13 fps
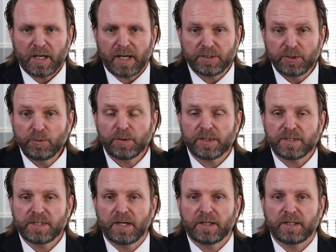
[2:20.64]
I do want to
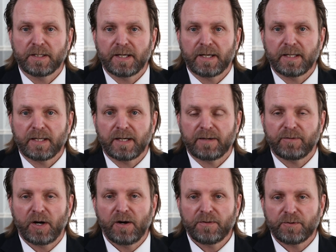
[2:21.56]
tell you that I've
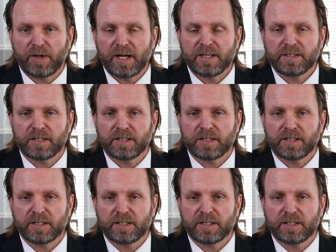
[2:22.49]
authorized